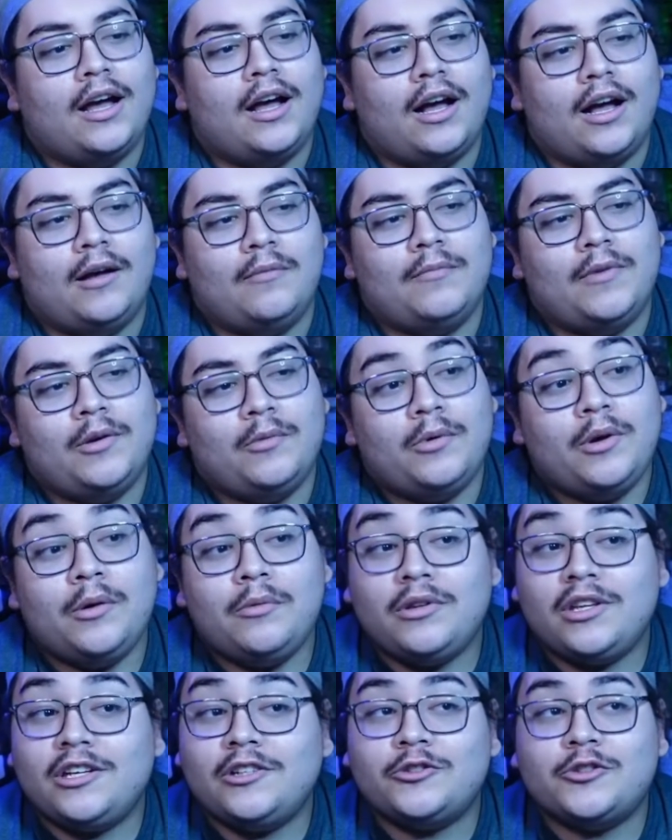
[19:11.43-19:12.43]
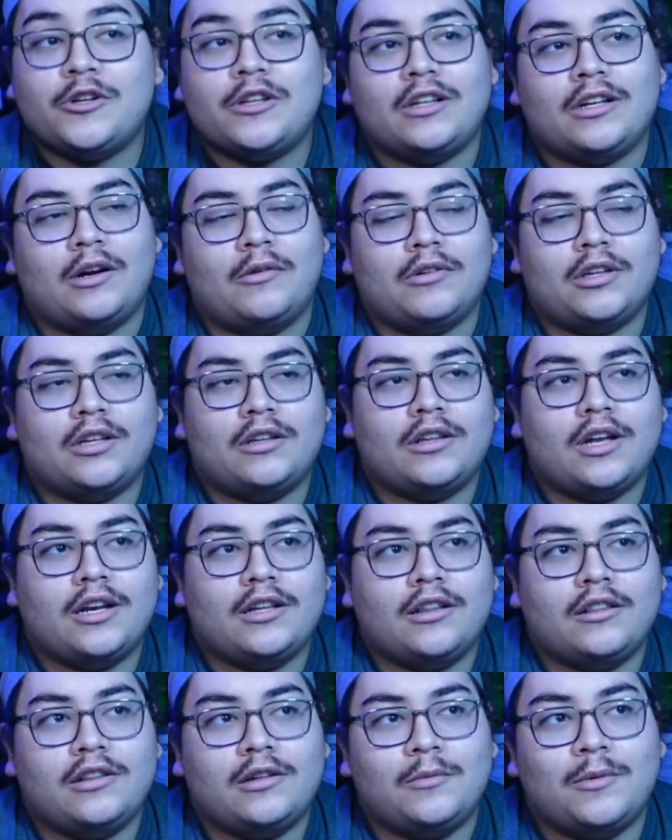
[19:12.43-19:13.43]
It was interesting. I was
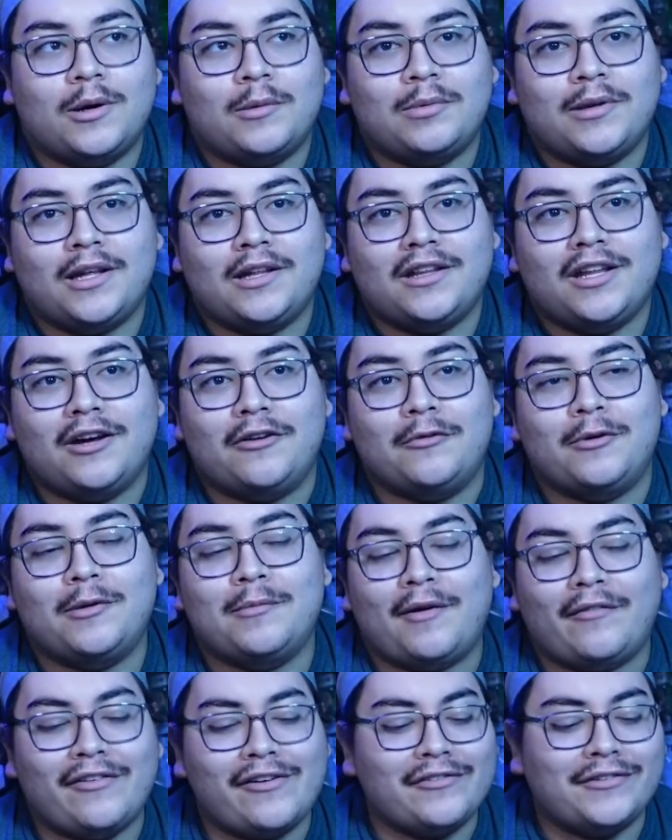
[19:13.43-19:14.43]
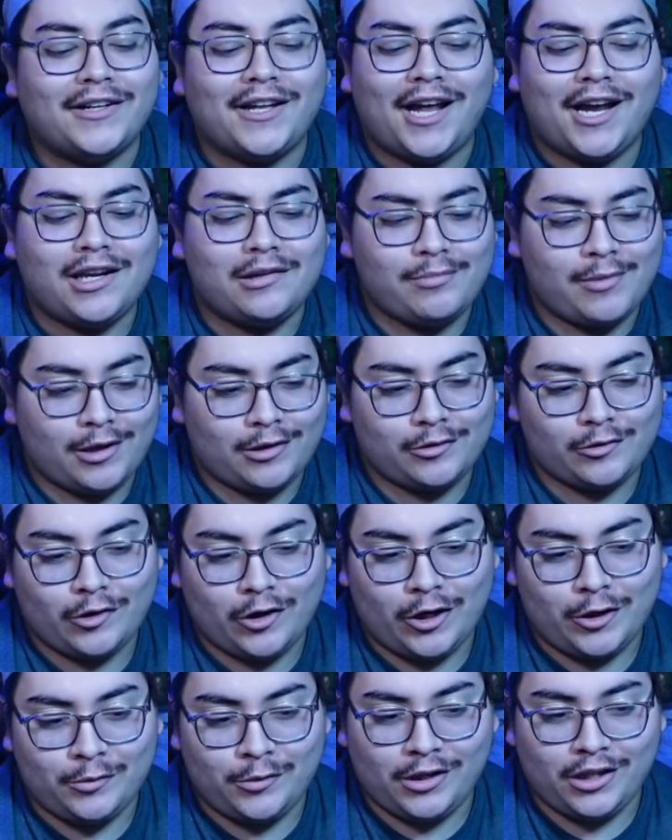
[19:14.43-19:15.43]
excited to see where it plays out. One of my favorite lines by
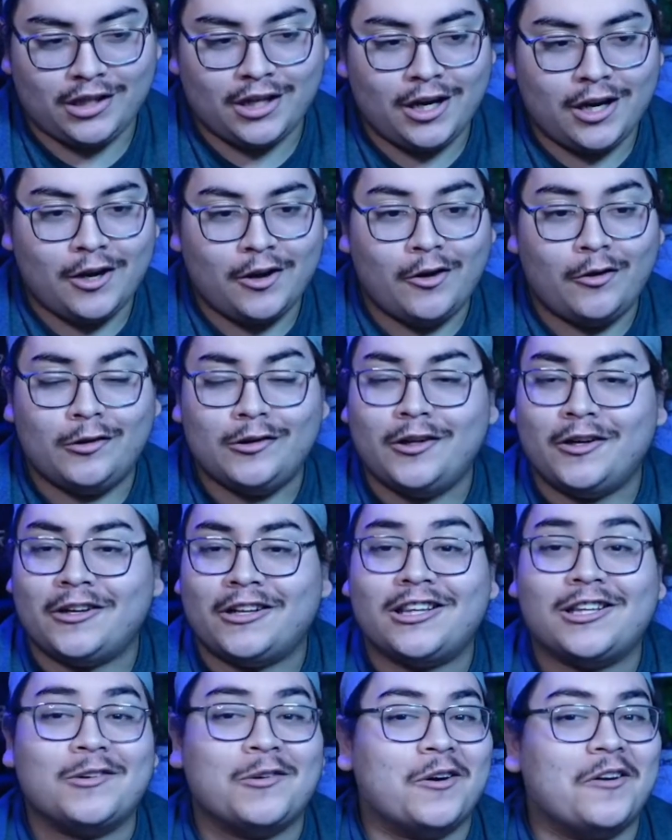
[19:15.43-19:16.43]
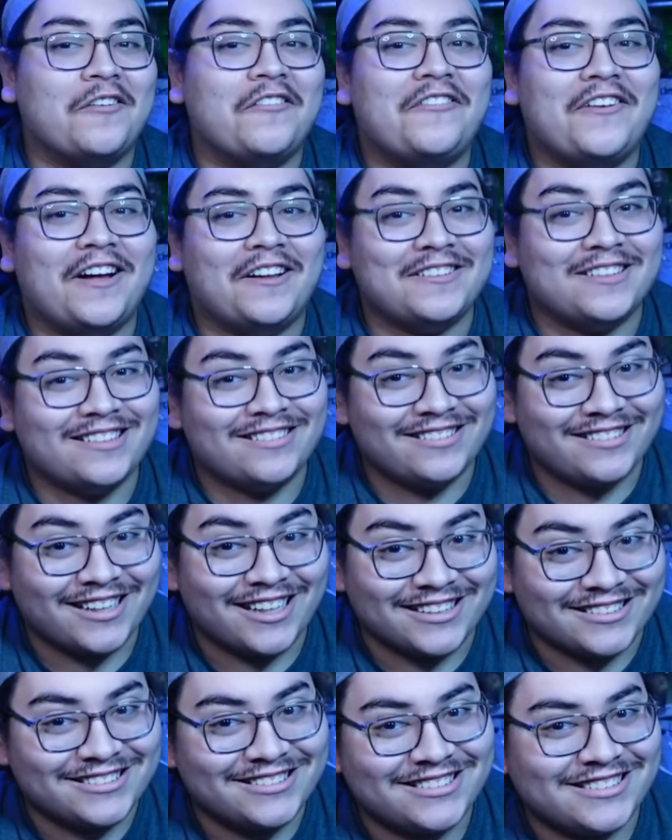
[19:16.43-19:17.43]
Soren was, oh, look, Squirrel found his
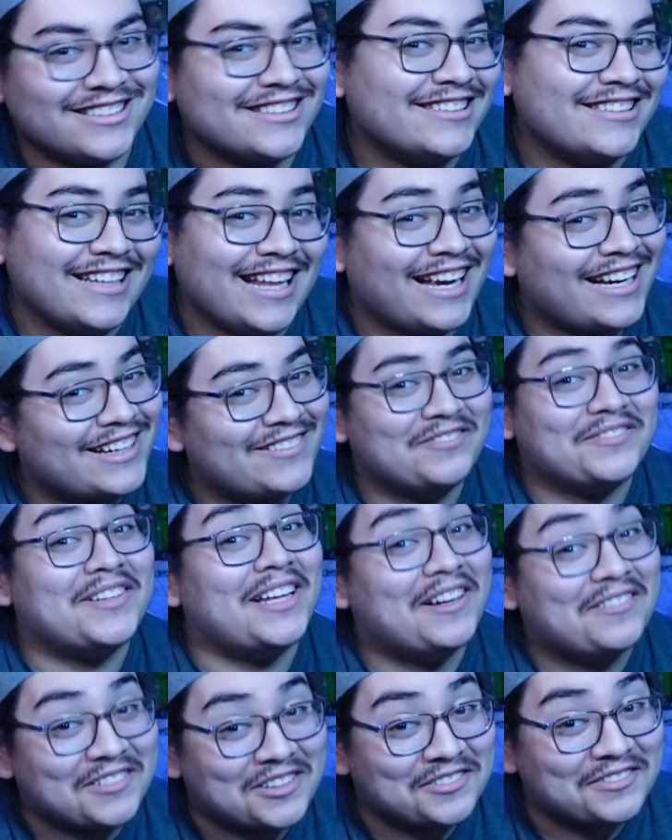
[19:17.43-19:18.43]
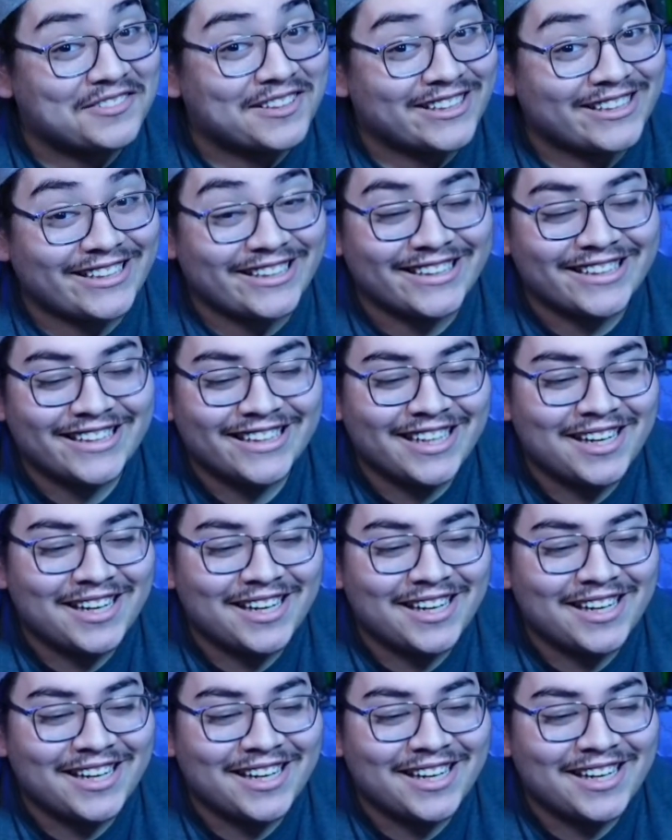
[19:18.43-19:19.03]
nuts. That was funny.